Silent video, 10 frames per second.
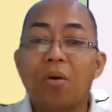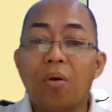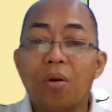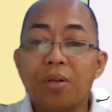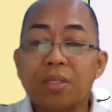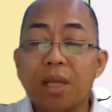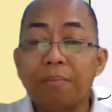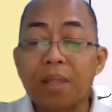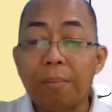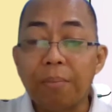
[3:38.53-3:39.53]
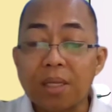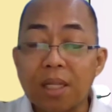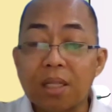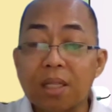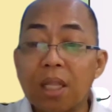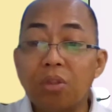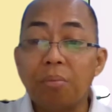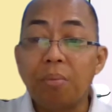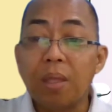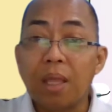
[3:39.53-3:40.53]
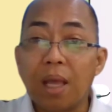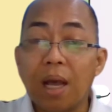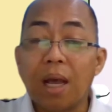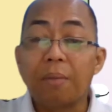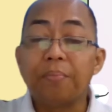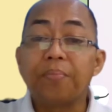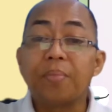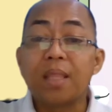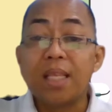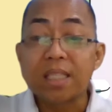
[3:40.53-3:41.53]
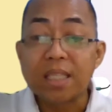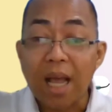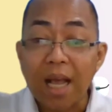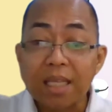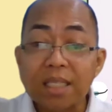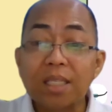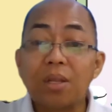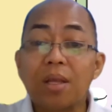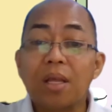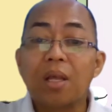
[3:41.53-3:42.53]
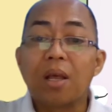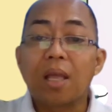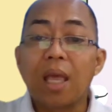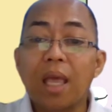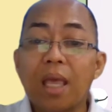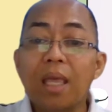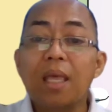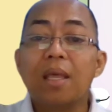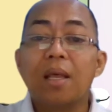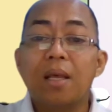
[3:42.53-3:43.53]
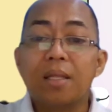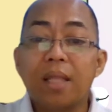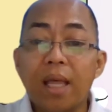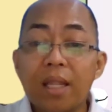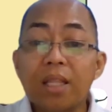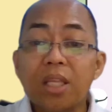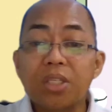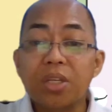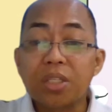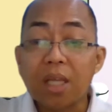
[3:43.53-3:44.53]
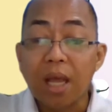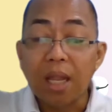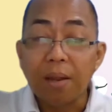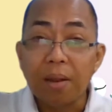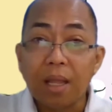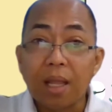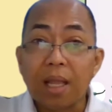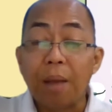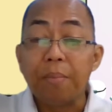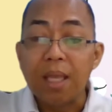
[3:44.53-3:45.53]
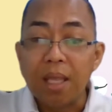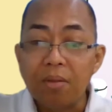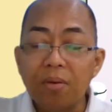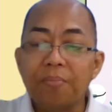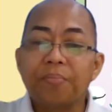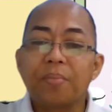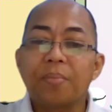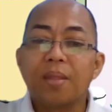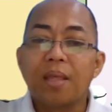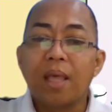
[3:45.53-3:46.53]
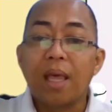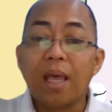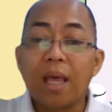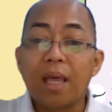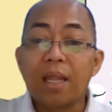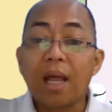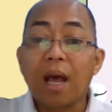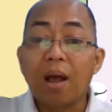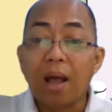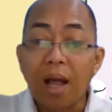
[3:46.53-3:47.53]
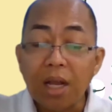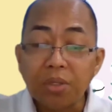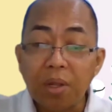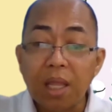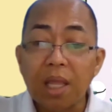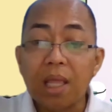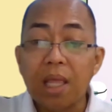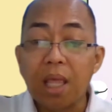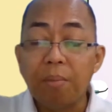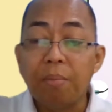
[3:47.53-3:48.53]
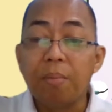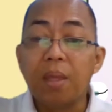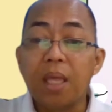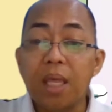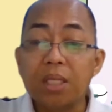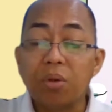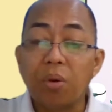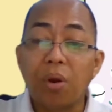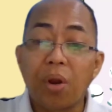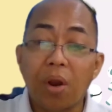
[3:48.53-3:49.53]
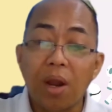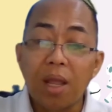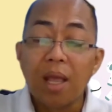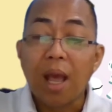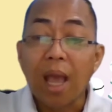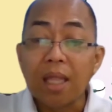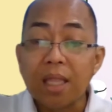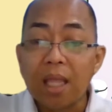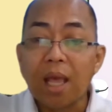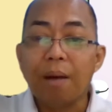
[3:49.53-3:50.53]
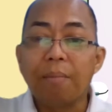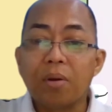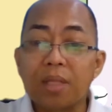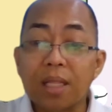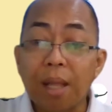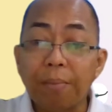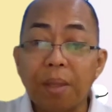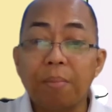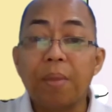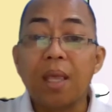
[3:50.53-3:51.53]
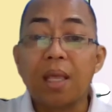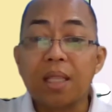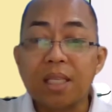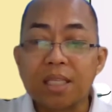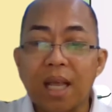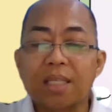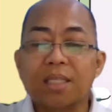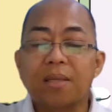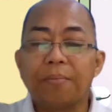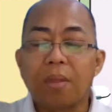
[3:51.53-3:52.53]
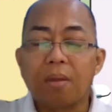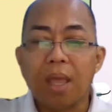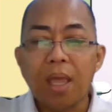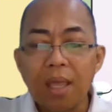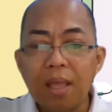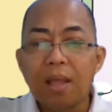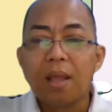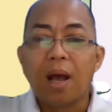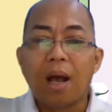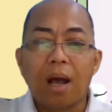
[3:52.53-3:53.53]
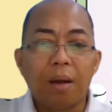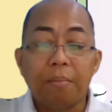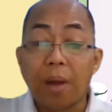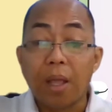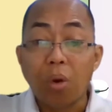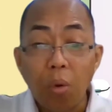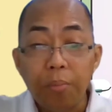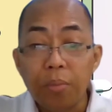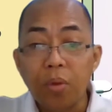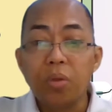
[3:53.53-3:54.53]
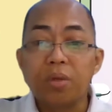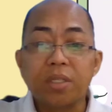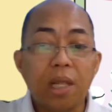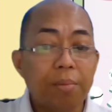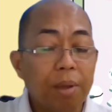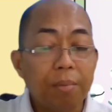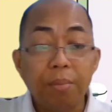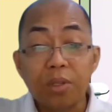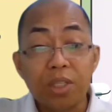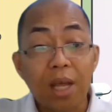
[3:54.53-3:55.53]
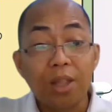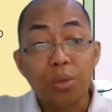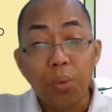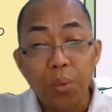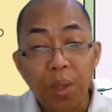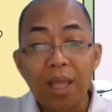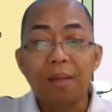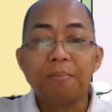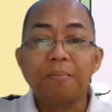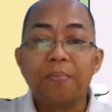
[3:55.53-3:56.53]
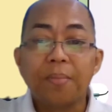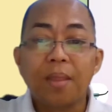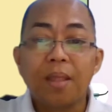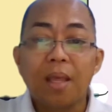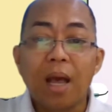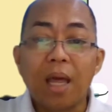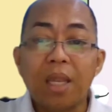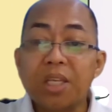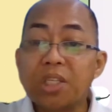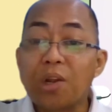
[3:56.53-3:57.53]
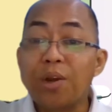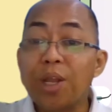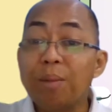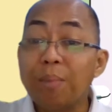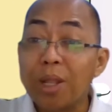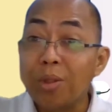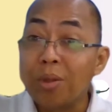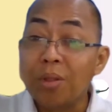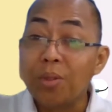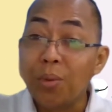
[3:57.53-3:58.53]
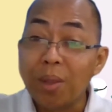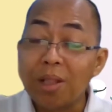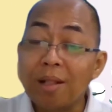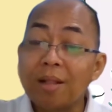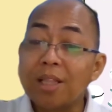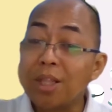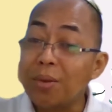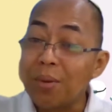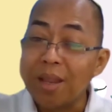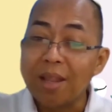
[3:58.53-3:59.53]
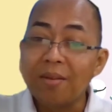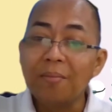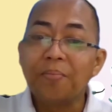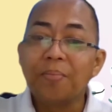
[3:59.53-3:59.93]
or some topics that need to be discussed, okay, then the teachers can come in and actually give his or her idea about the topic being discussed. Okay, I hope you still remember John Dewey and his learning by doing theory.